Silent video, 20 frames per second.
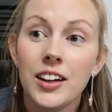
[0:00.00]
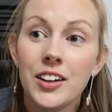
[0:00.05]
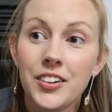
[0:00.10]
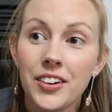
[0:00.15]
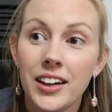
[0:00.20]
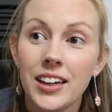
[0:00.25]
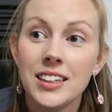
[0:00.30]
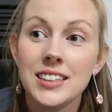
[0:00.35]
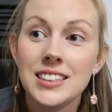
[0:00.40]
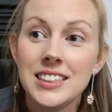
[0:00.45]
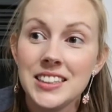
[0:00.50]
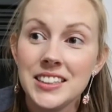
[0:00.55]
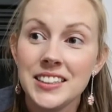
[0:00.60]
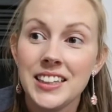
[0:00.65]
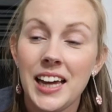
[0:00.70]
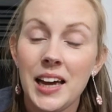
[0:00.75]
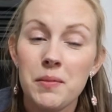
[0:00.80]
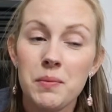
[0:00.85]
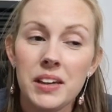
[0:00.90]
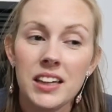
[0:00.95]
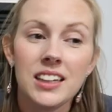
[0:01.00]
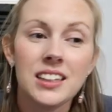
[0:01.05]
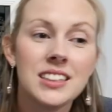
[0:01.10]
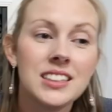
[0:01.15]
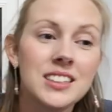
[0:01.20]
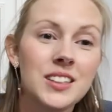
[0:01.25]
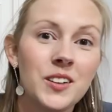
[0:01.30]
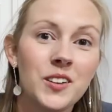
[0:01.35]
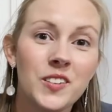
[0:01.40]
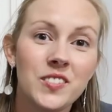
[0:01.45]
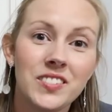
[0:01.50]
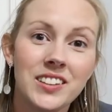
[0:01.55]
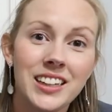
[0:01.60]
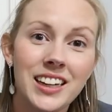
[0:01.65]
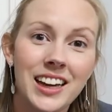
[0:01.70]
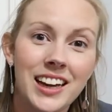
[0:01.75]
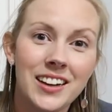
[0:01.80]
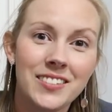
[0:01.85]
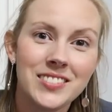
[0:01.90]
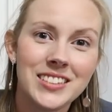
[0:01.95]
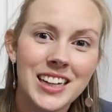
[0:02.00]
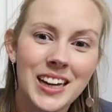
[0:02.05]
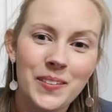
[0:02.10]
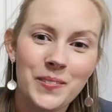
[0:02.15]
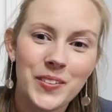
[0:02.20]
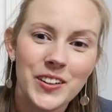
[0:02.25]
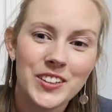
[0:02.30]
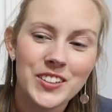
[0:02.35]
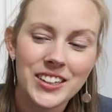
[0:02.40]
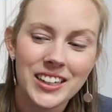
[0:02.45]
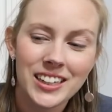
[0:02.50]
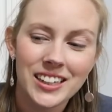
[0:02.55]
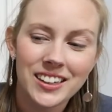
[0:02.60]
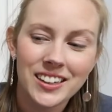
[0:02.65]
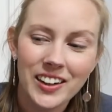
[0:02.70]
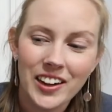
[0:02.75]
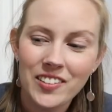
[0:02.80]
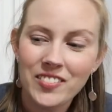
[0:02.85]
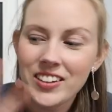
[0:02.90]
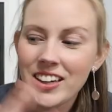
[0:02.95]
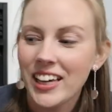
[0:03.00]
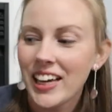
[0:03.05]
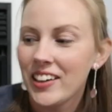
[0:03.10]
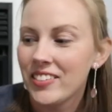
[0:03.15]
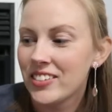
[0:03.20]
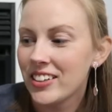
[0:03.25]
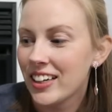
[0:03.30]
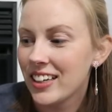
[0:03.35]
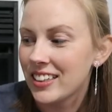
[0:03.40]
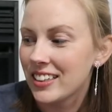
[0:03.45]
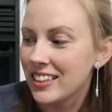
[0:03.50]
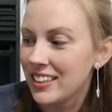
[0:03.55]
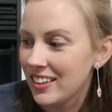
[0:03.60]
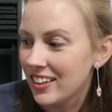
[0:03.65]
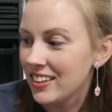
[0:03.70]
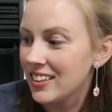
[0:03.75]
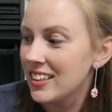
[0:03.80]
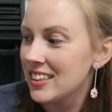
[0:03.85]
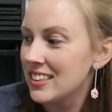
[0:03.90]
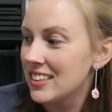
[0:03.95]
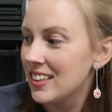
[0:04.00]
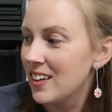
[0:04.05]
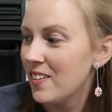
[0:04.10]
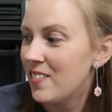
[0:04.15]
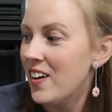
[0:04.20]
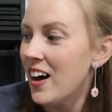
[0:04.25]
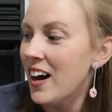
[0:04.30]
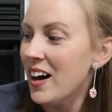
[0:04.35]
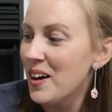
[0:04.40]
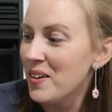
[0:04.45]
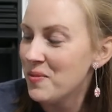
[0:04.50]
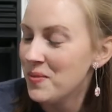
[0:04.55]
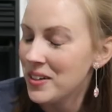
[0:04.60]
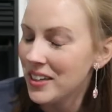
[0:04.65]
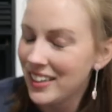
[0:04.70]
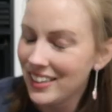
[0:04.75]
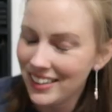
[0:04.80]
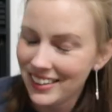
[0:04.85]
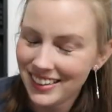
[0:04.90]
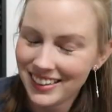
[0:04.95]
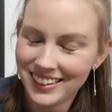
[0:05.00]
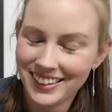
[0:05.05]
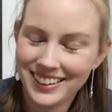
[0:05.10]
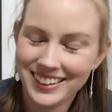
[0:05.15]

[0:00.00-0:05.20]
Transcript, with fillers: Grant is still napping, so hopefully I have time to drink a coffee after I clean all this stuff up.